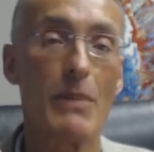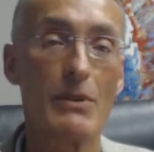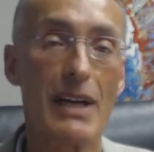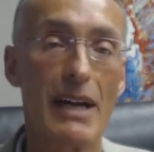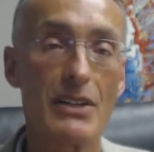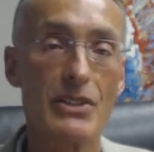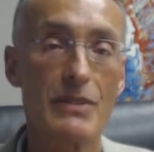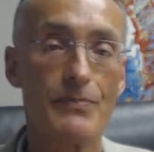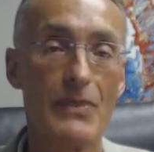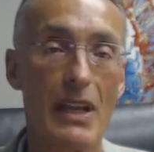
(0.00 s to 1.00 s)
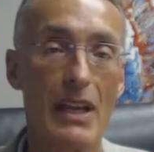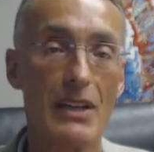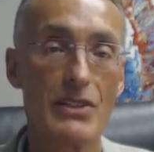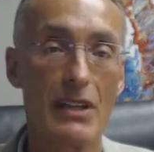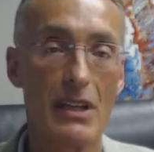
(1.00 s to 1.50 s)
Botox
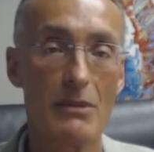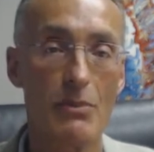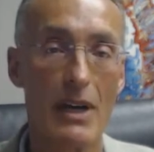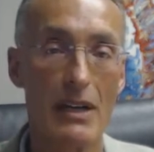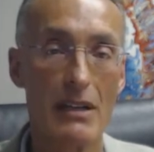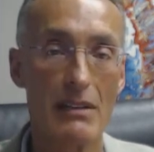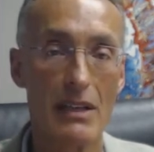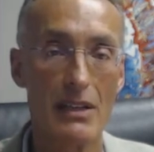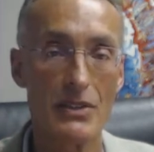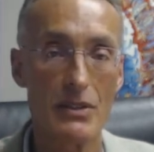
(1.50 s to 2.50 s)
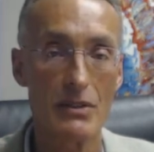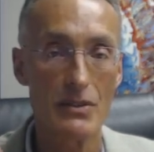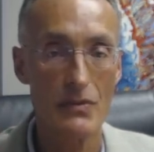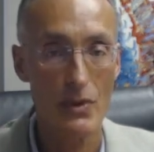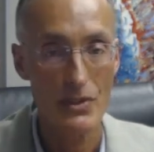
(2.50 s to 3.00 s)
is another product that is
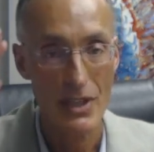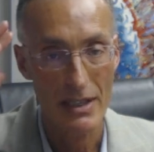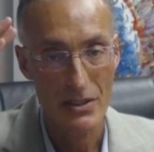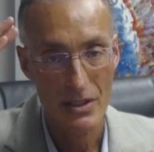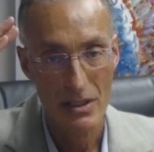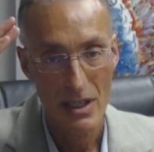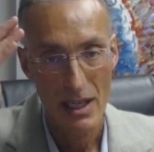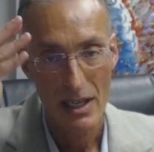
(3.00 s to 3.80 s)
used for injection